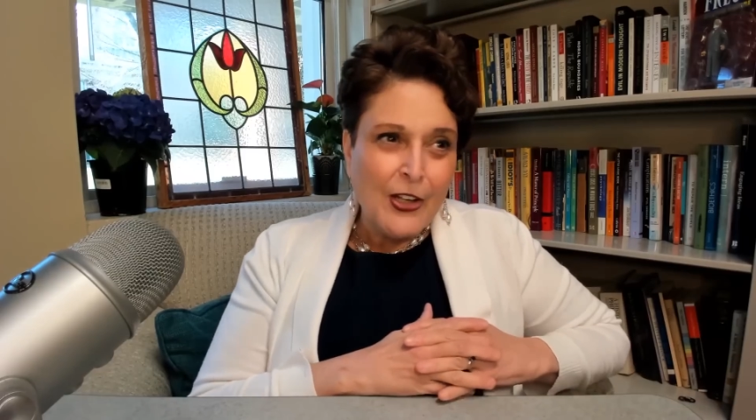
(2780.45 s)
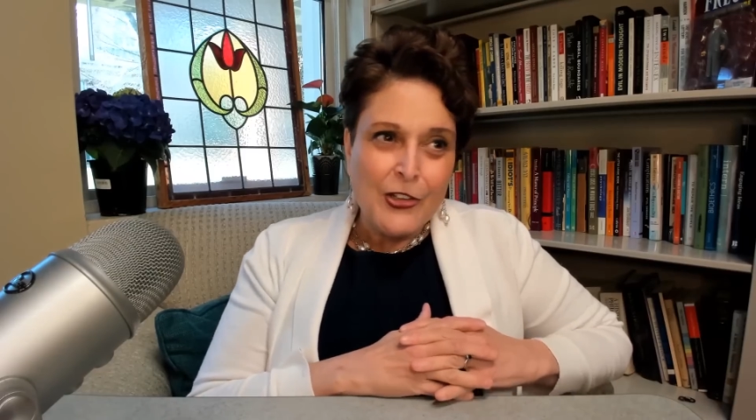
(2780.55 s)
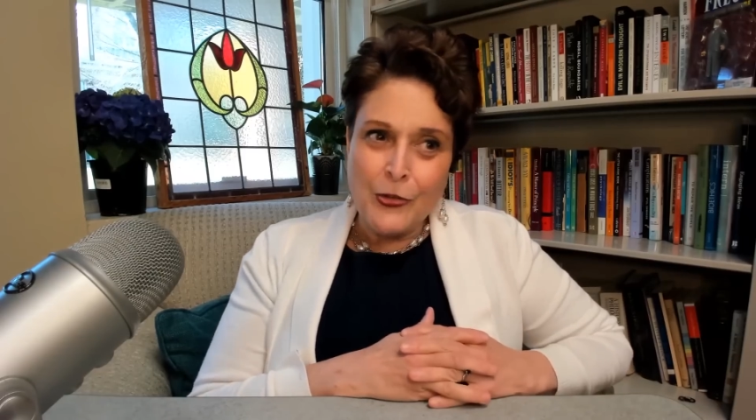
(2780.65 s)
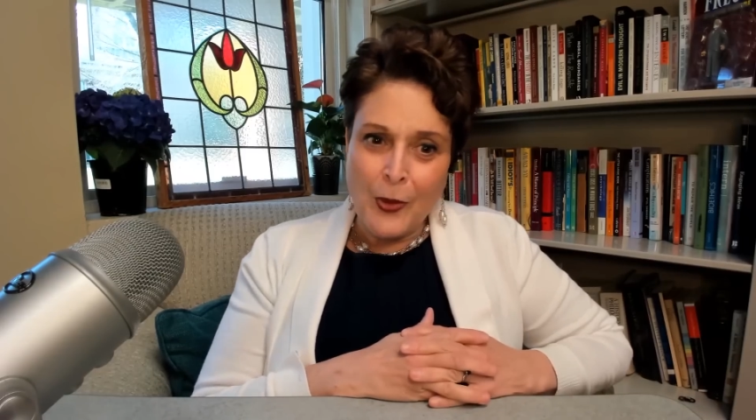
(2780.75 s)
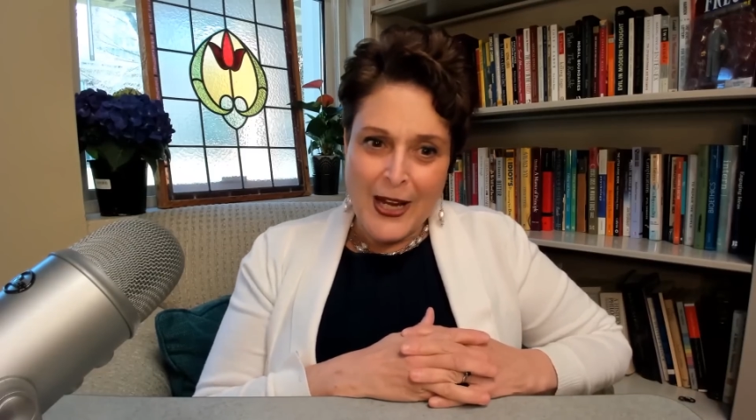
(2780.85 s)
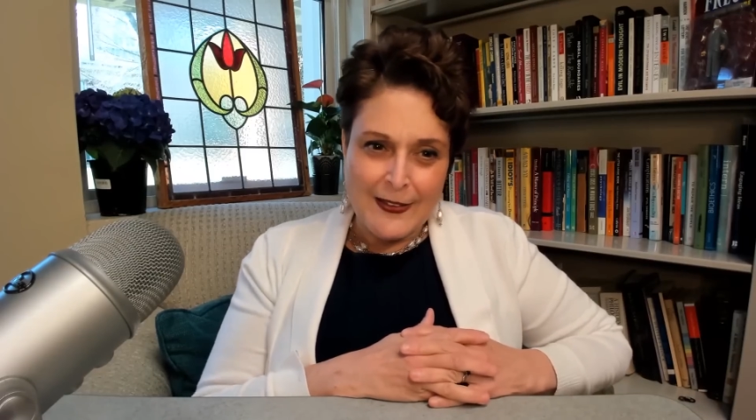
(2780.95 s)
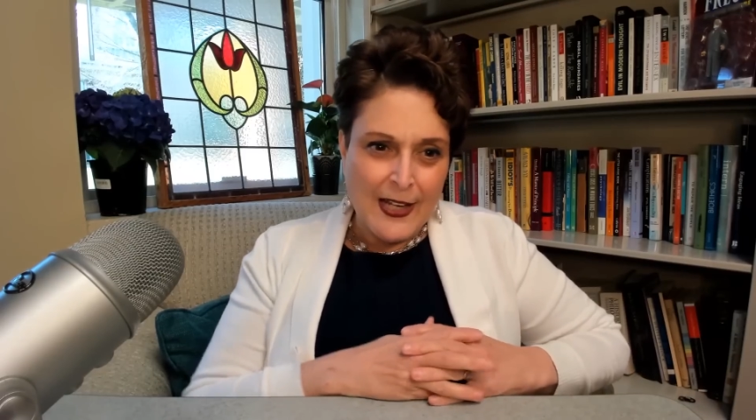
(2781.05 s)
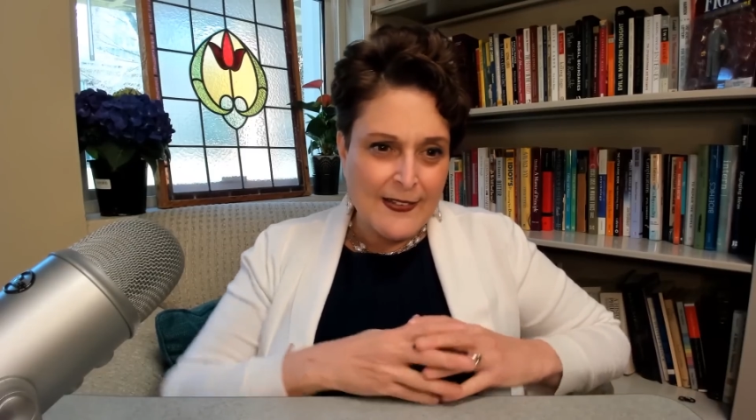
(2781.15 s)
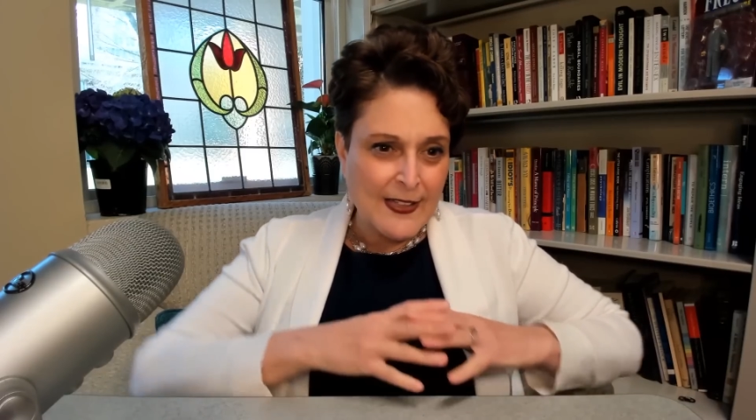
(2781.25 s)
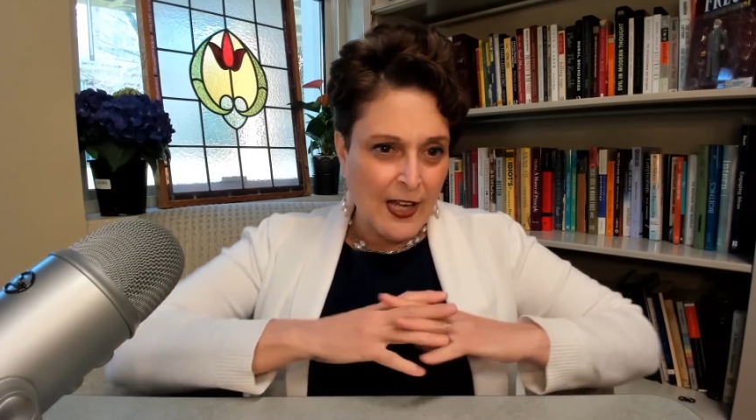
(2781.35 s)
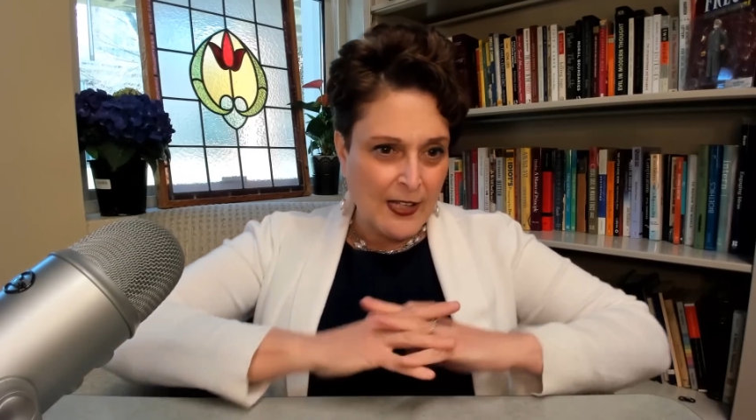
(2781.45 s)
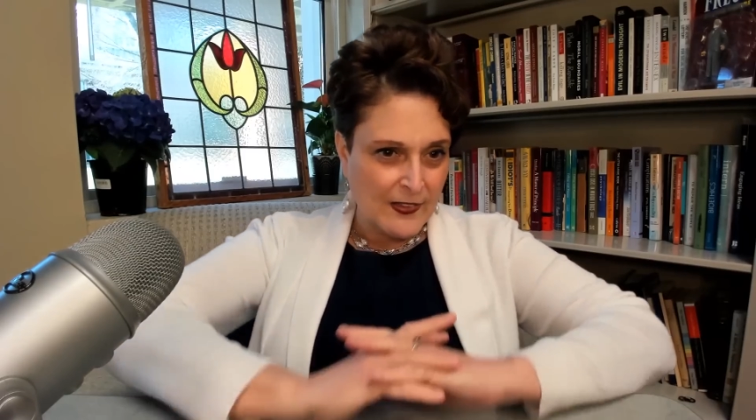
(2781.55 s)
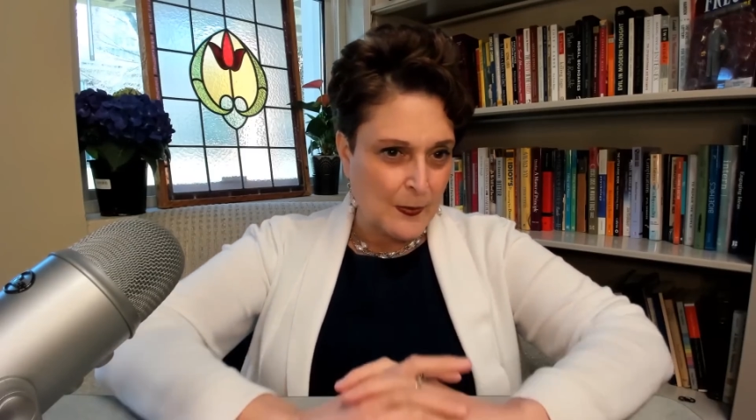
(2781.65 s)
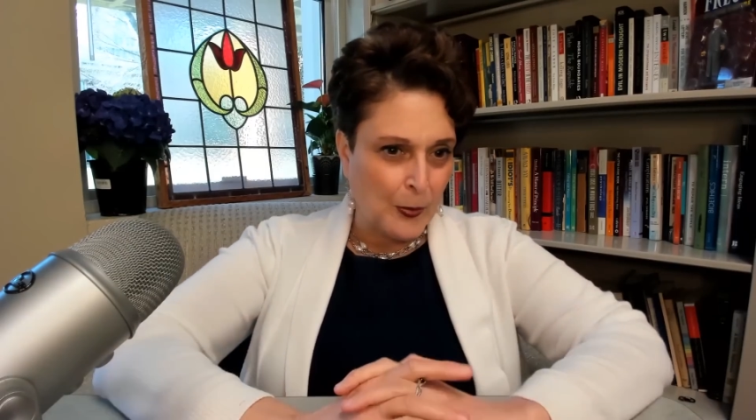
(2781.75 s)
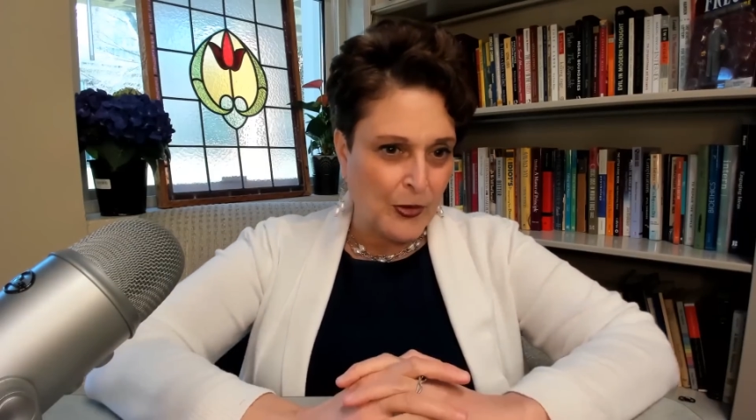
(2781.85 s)
You're right. That is a kind
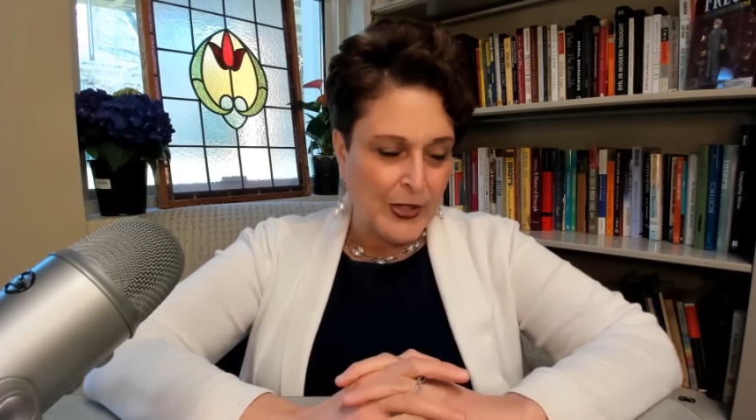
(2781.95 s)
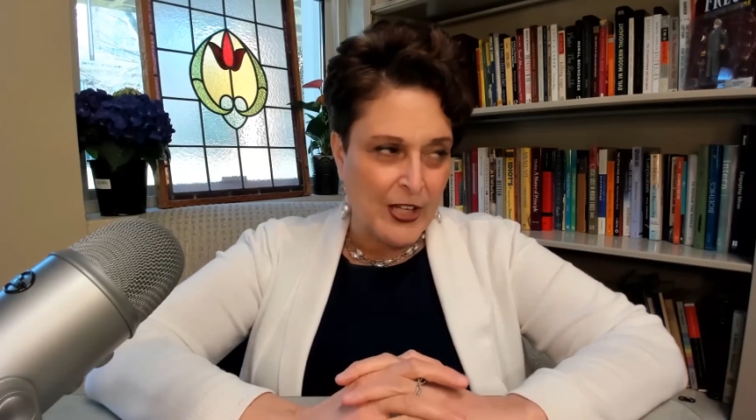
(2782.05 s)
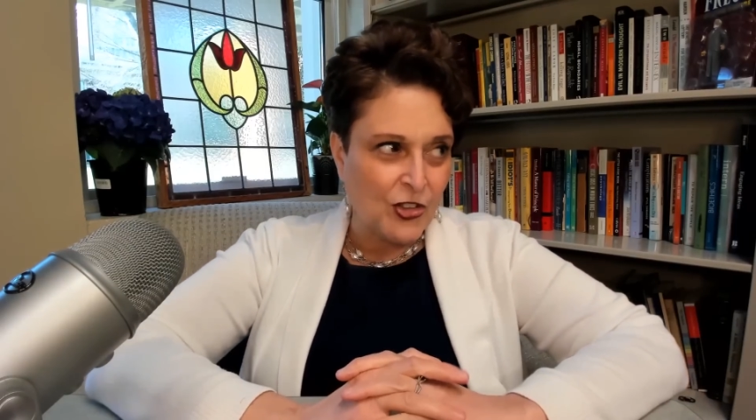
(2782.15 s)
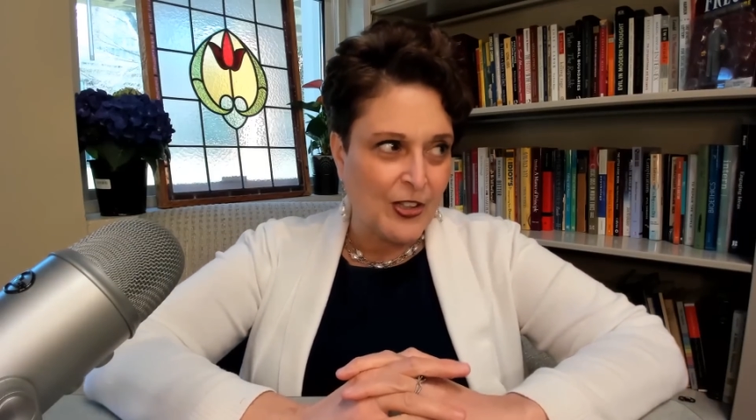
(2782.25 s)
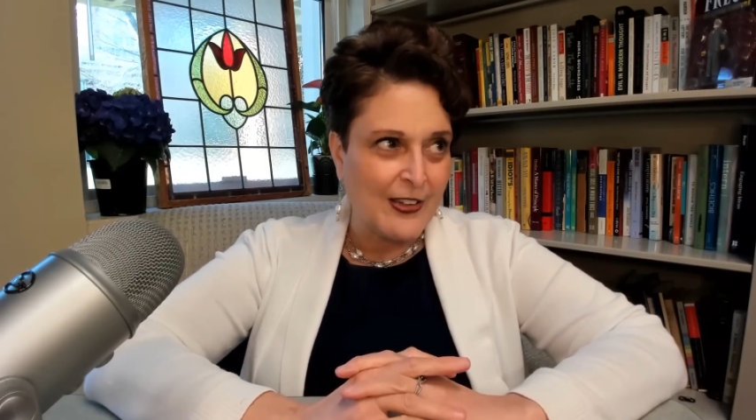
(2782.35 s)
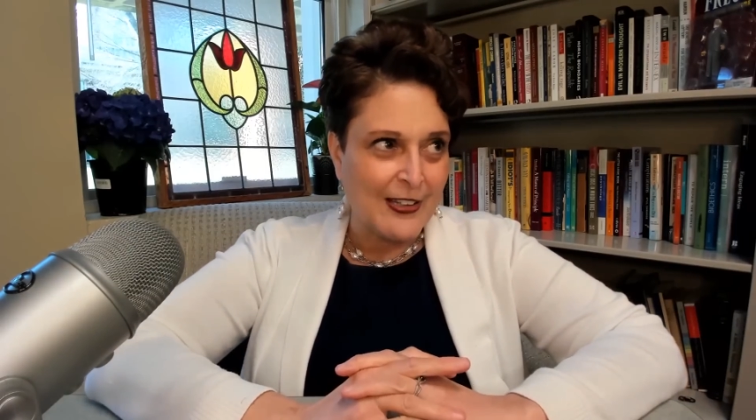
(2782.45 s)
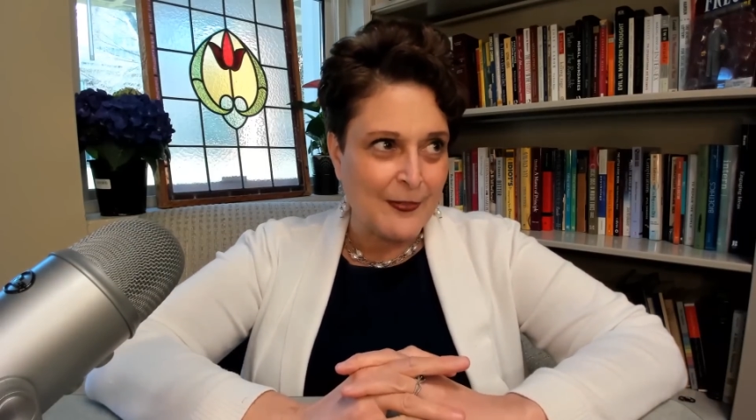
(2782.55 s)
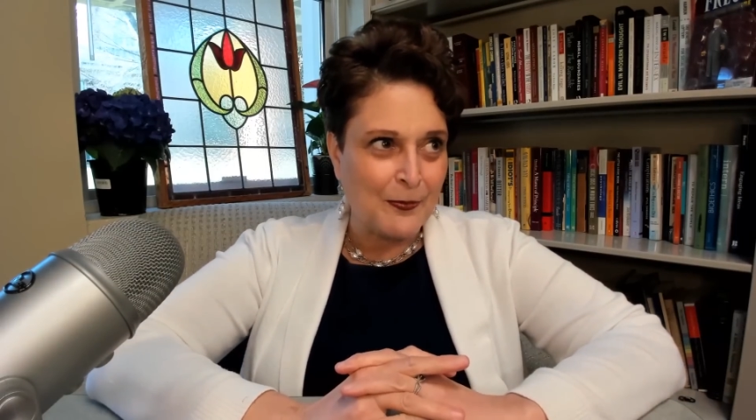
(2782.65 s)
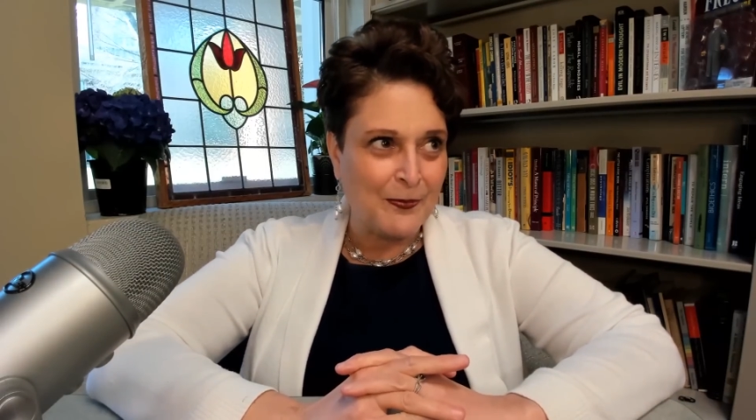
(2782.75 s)
of subordination that